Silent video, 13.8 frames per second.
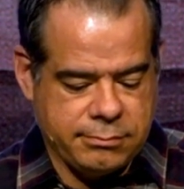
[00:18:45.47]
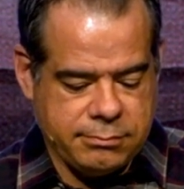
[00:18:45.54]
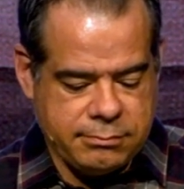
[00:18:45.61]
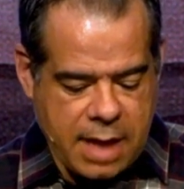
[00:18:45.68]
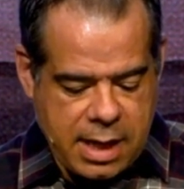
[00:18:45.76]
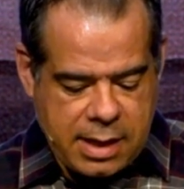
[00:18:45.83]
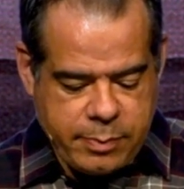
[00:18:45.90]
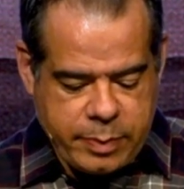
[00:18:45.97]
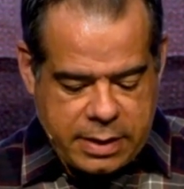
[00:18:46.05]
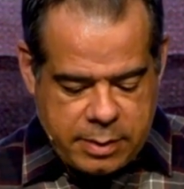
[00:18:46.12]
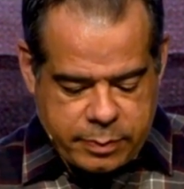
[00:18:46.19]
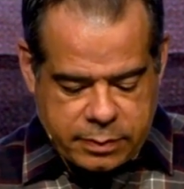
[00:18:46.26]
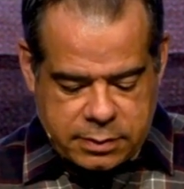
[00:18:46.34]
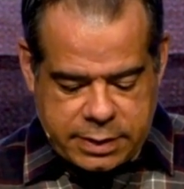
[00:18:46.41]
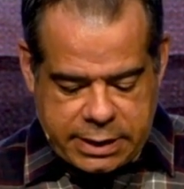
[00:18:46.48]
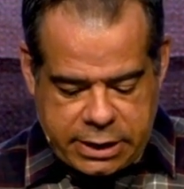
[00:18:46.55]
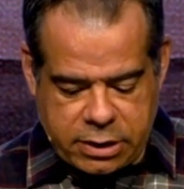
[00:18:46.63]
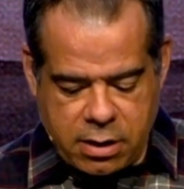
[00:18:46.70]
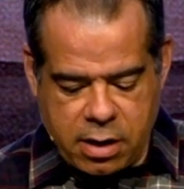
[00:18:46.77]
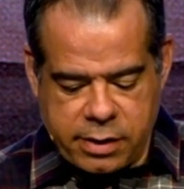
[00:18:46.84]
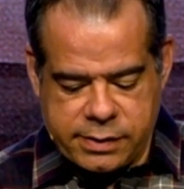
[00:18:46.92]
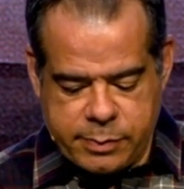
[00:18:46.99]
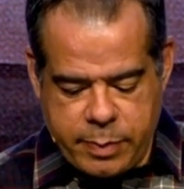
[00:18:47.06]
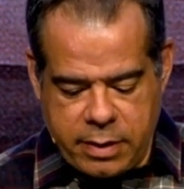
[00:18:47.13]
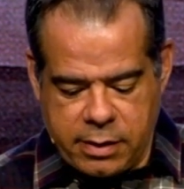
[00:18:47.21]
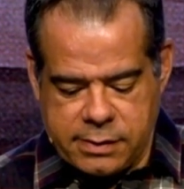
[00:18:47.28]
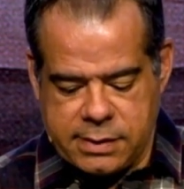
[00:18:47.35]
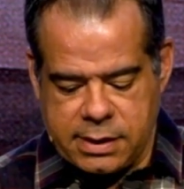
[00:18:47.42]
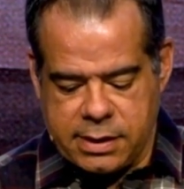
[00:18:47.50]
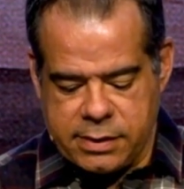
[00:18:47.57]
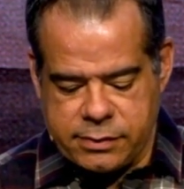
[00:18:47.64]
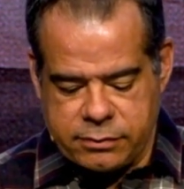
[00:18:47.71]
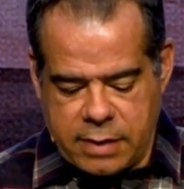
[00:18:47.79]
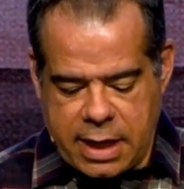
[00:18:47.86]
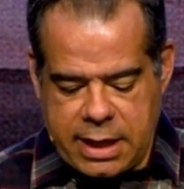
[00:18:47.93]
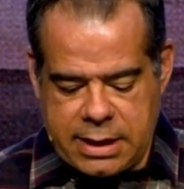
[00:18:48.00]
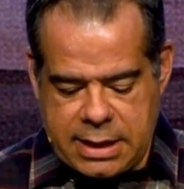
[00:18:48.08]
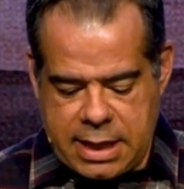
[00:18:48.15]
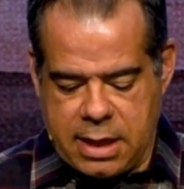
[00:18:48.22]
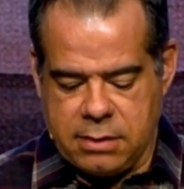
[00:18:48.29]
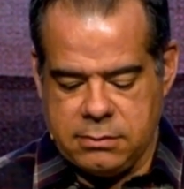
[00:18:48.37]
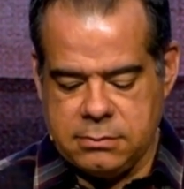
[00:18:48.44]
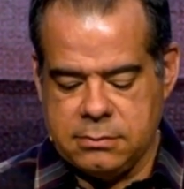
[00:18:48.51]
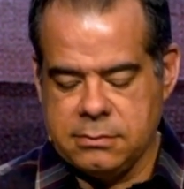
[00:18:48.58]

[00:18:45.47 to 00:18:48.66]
Many people here are experiencing this right now.